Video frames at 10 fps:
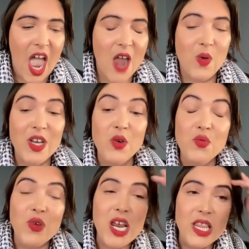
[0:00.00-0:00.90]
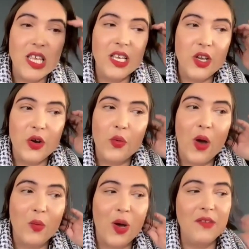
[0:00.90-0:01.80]
And when you read that, you know,
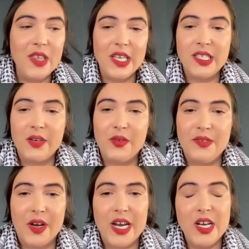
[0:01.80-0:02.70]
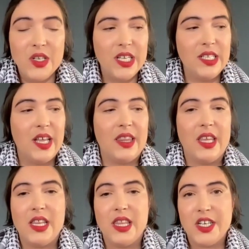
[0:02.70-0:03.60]
one of the things that was very interesting is that
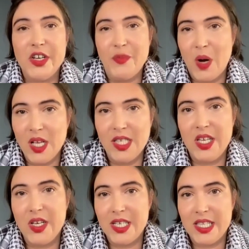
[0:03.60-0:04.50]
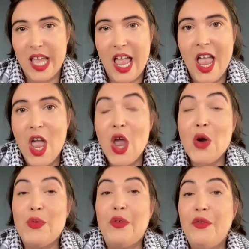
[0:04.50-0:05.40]
the chief prosecutor there
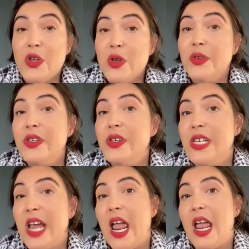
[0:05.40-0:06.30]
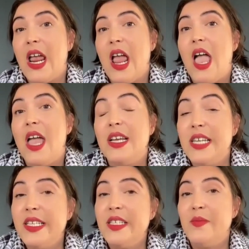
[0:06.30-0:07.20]
refused to take
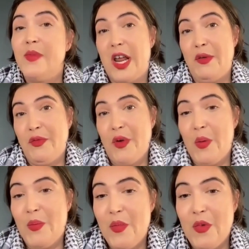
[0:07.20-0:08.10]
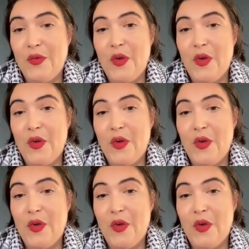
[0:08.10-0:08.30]
testimony from